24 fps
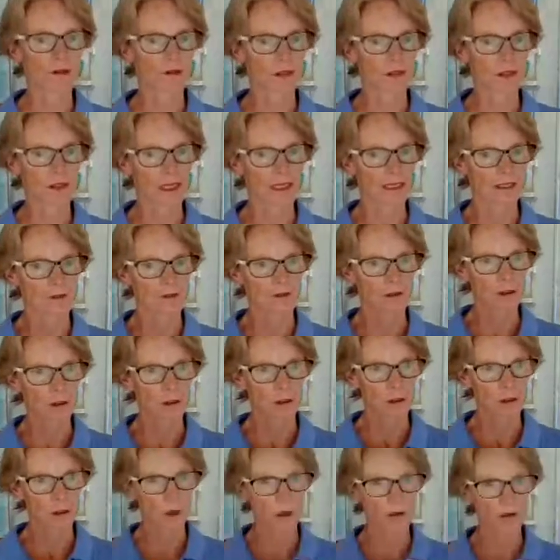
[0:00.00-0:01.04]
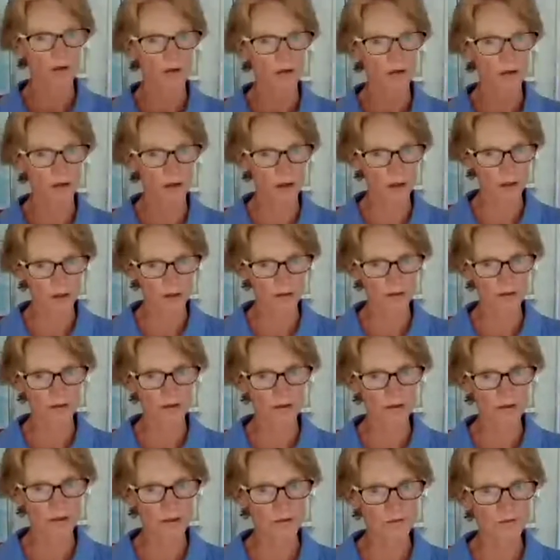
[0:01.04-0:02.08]
than taking control of the
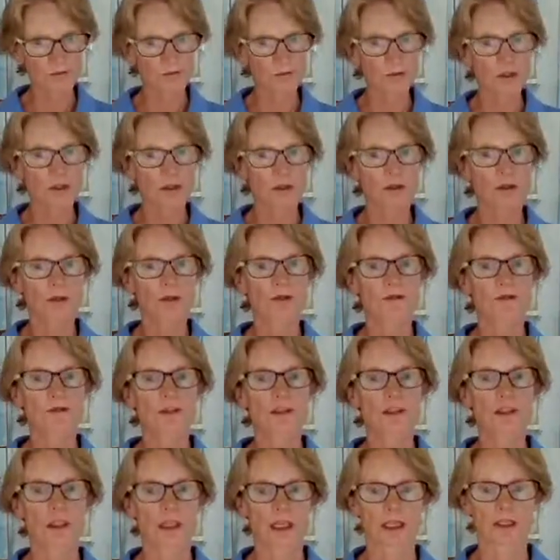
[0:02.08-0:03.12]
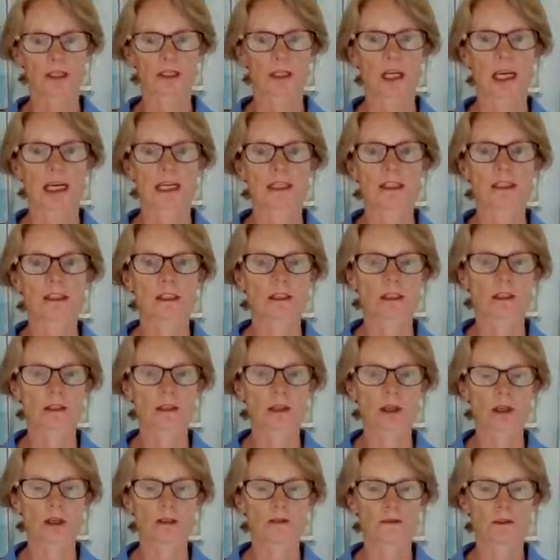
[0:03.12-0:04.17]
shoulders, could have just taken
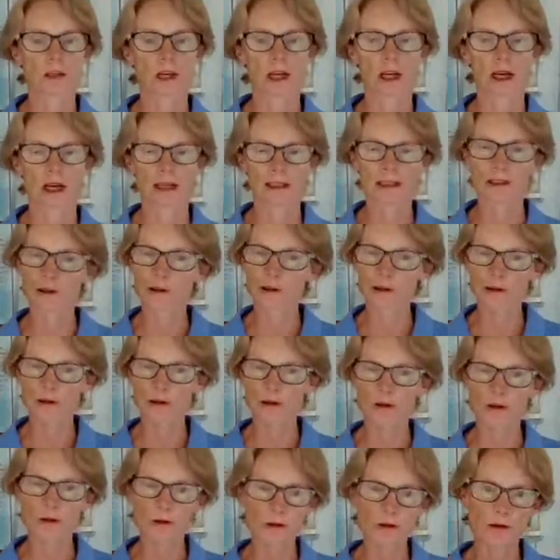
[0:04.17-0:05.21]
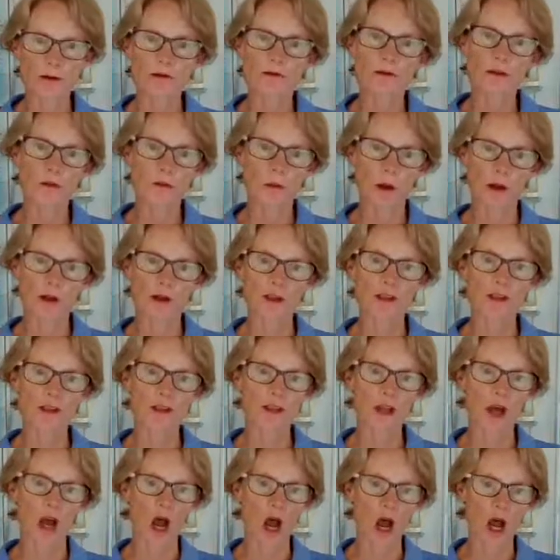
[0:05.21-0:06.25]
control of the hindquarters, or could have spoken to
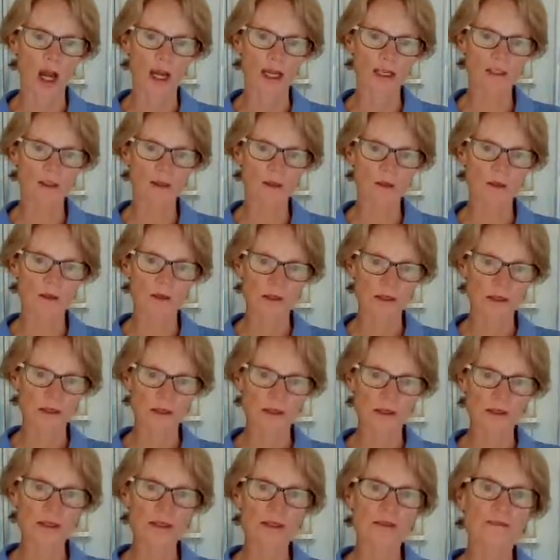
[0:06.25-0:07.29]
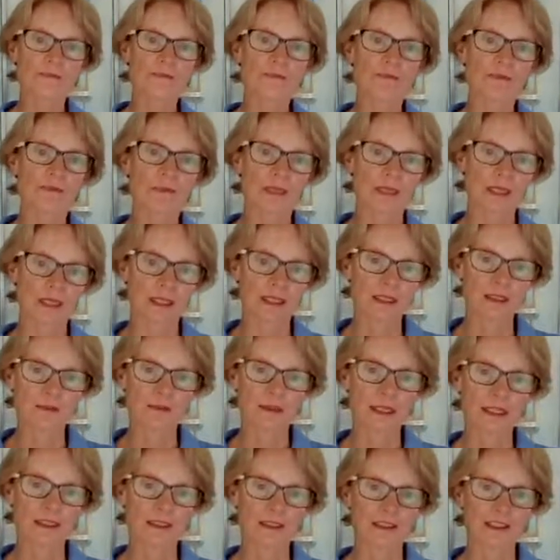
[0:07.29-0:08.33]
the hindquarters
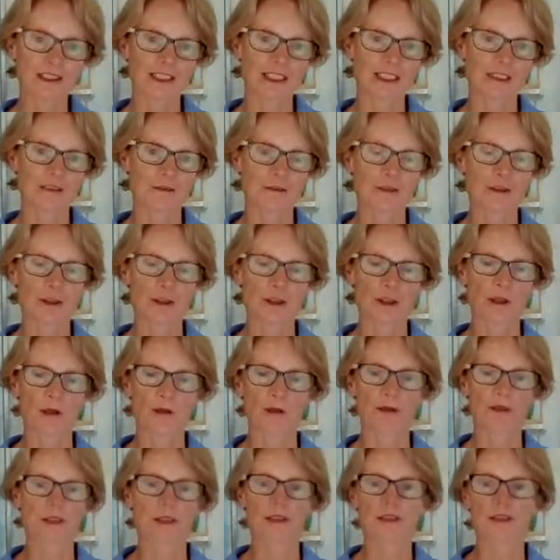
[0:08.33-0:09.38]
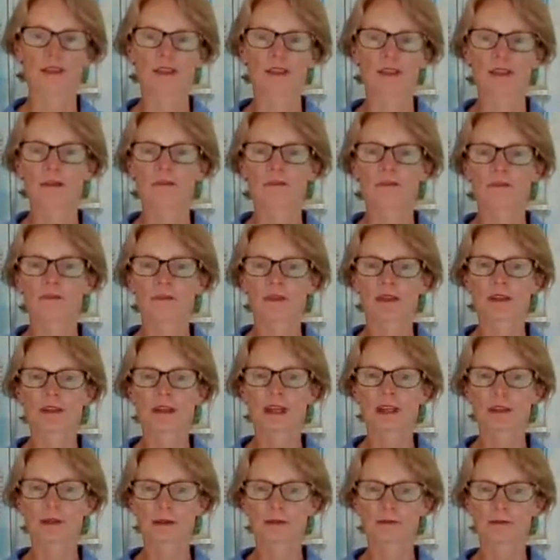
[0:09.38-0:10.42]
independently of the shoulders, then
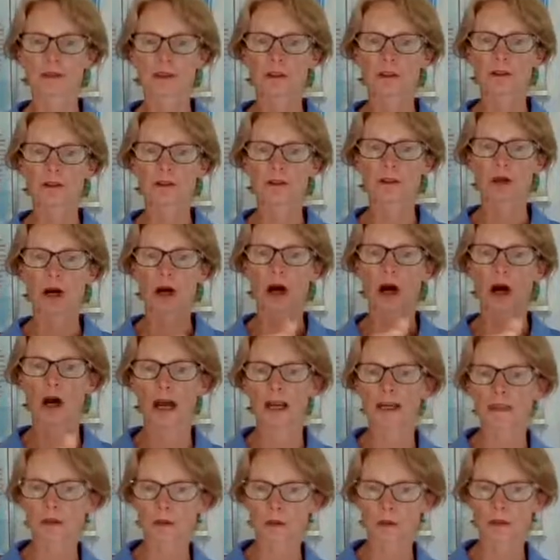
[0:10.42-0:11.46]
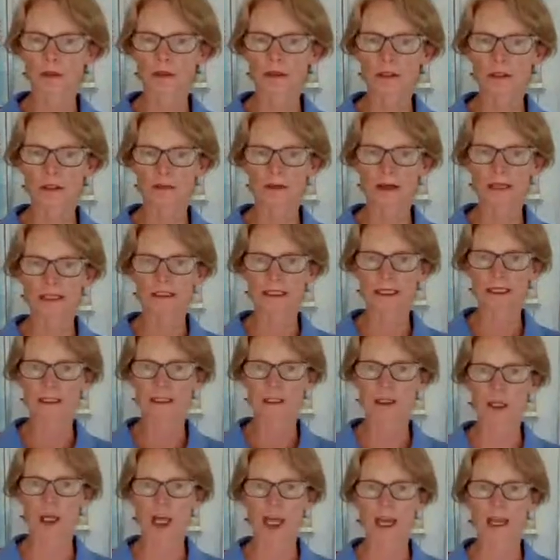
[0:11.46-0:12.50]
they could have cued the hindquarters to make that
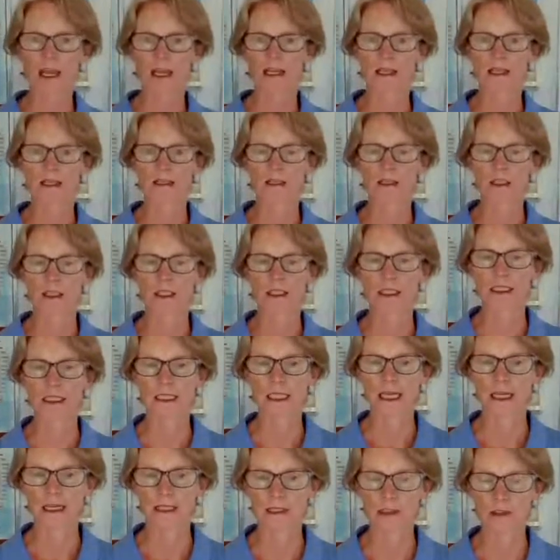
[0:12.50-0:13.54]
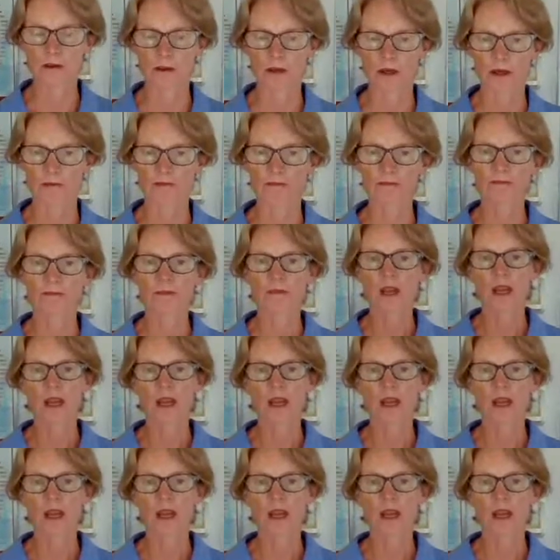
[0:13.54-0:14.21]
change and engagement,